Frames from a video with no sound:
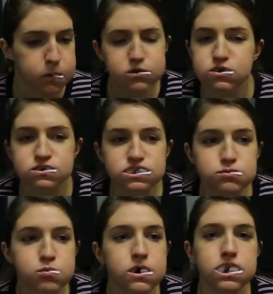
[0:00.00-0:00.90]
Which is
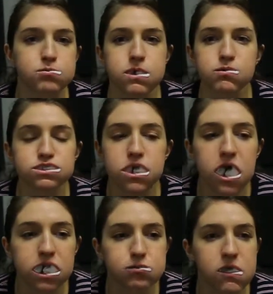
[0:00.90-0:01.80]
disappointing. People
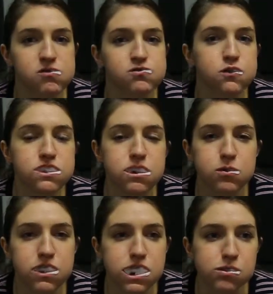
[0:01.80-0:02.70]
talk about fooling
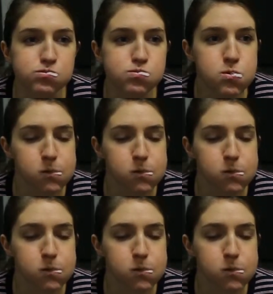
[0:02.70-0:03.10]
around